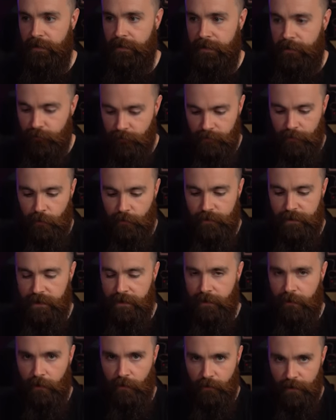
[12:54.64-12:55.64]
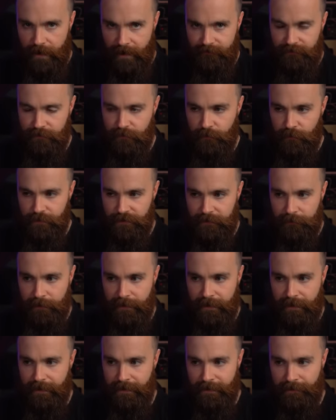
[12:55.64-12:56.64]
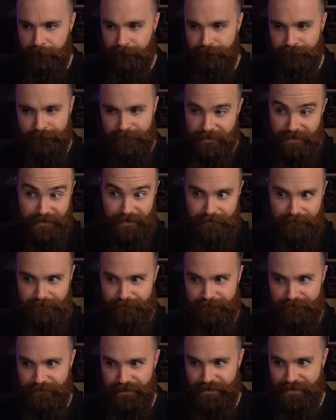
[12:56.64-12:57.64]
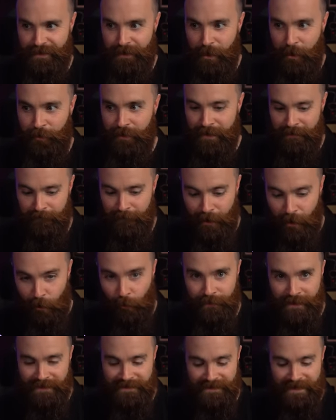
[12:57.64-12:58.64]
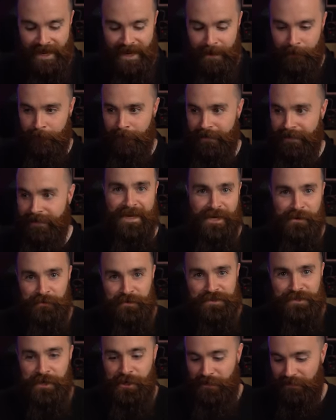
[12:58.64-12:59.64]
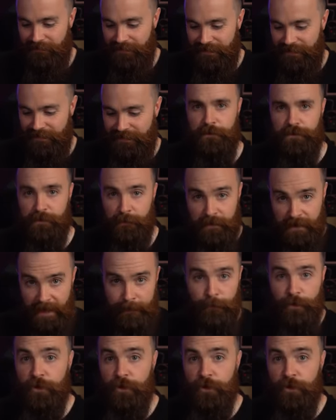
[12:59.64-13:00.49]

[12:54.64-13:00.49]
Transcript: And here in Loki, all I have to do is ping, let's just say Odin, Odin's name, and it resolves. So the name of